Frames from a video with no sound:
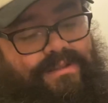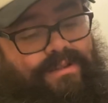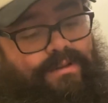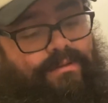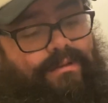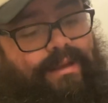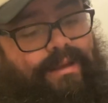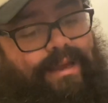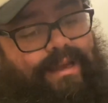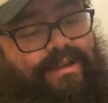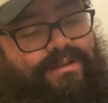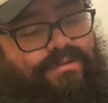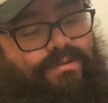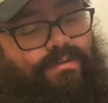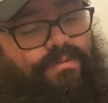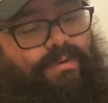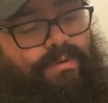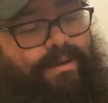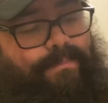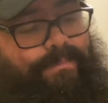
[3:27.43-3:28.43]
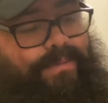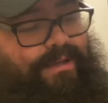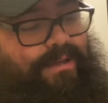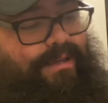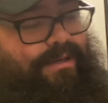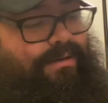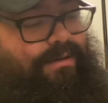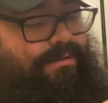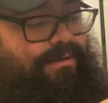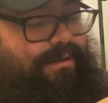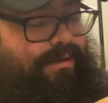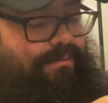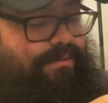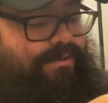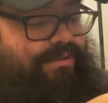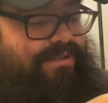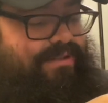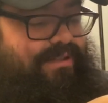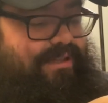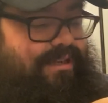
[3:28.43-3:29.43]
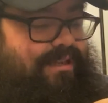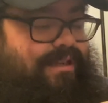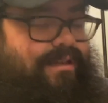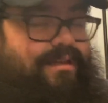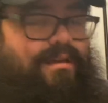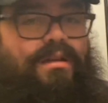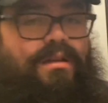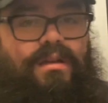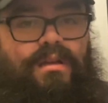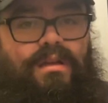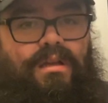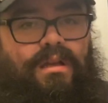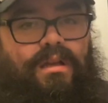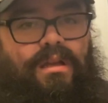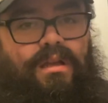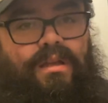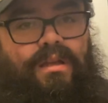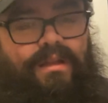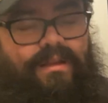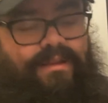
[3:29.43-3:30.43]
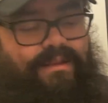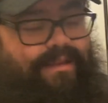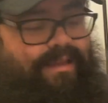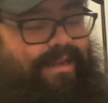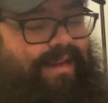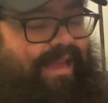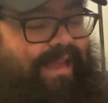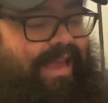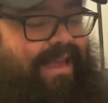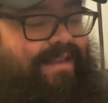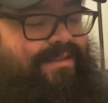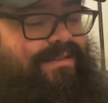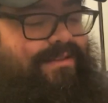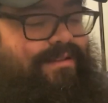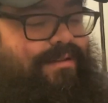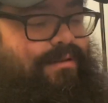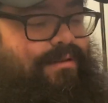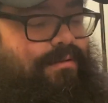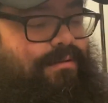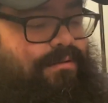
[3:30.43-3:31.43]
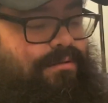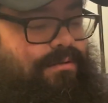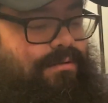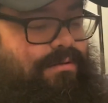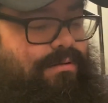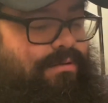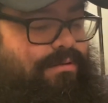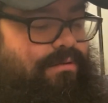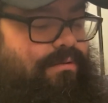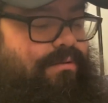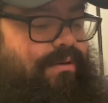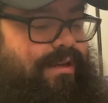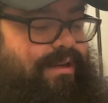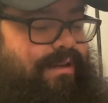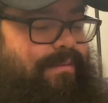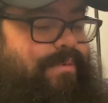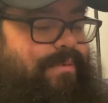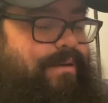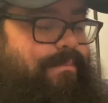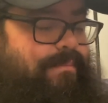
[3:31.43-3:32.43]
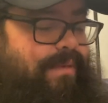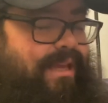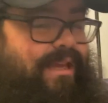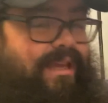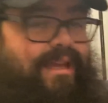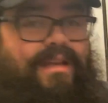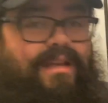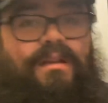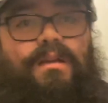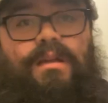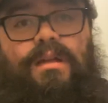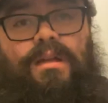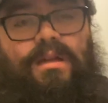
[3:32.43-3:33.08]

The only actual weapon here that we're seeing that hasn't already been made